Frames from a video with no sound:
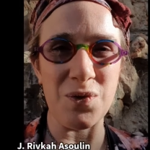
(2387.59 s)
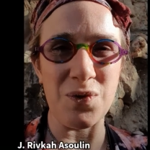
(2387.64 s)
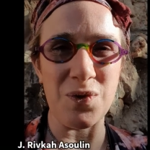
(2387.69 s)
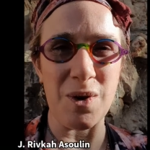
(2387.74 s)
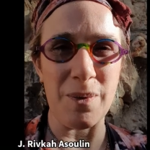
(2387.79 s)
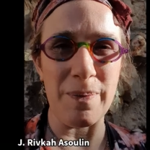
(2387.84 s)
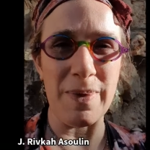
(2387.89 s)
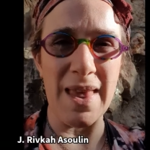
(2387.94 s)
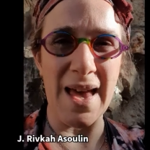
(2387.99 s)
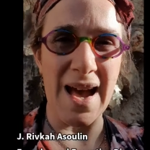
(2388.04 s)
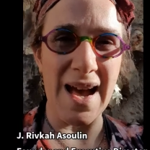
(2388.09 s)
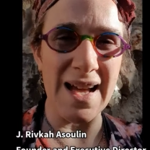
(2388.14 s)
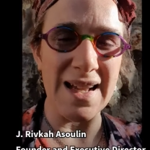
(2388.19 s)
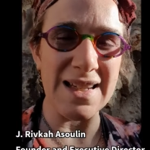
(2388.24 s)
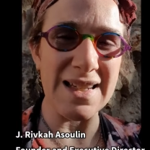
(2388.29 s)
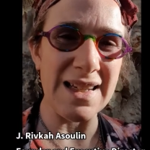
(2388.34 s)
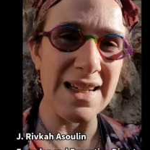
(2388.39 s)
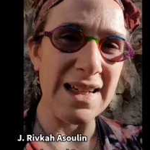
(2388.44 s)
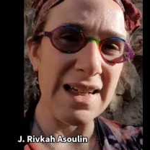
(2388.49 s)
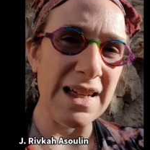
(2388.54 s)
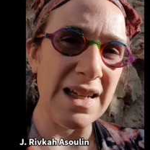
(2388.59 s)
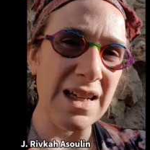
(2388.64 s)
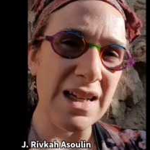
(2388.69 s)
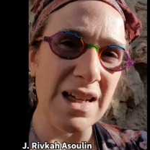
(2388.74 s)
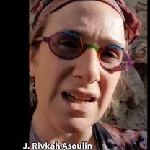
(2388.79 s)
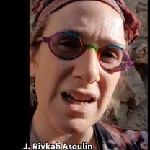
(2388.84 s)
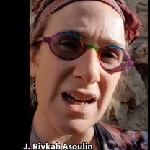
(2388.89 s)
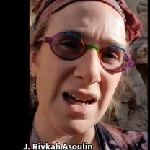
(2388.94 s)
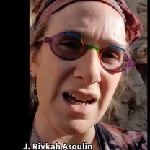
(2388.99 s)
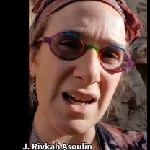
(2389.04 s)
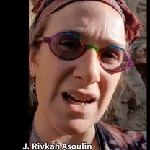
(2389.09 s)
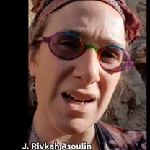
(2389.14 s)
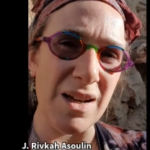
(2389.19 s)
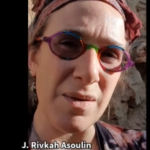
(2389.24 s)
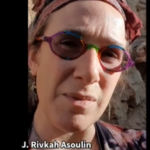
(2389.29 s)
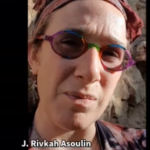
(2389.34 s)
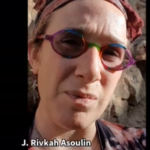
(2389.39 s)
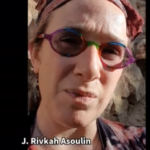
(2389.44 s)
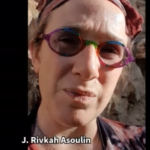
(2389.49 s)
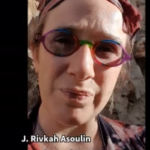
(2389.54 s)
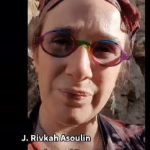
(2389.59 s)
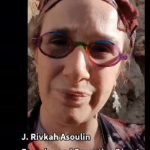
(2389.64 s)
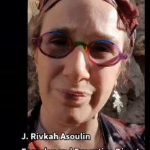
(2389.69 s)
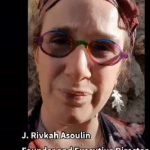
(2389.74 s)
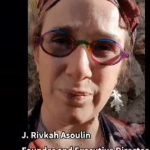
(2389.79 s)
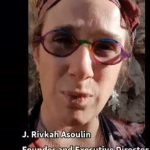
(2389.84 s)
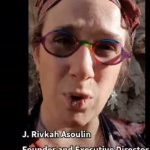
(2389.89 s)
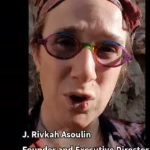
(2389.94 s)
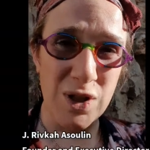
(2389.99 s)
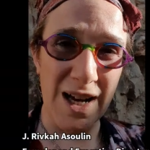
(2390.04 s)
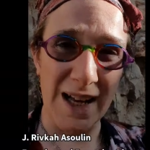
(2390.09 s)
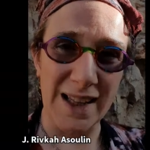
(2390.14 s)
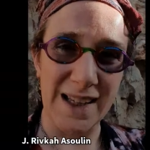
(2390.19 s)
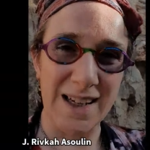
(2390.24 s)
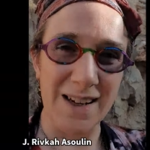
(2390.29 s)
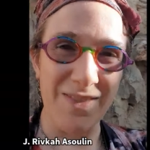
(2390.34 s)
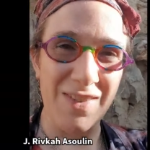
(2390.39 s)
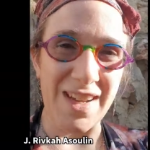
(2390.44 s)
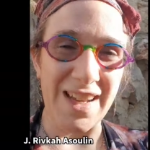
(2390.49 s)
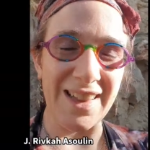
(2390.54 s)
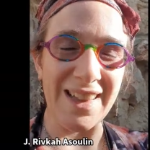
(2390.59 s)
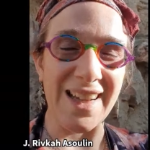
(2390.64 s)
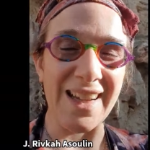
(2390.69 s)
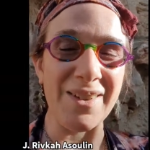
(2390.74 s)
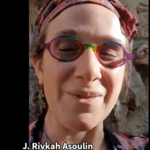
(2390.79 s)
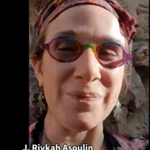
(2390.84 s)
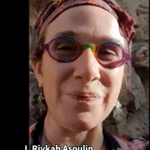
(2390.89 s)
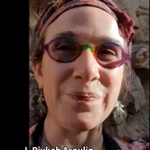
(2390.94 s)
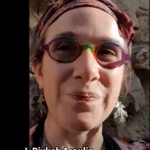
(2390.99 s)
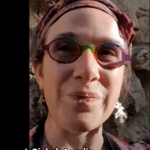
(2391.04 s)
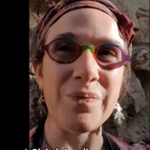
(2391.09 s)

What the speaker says: from that modality of healing.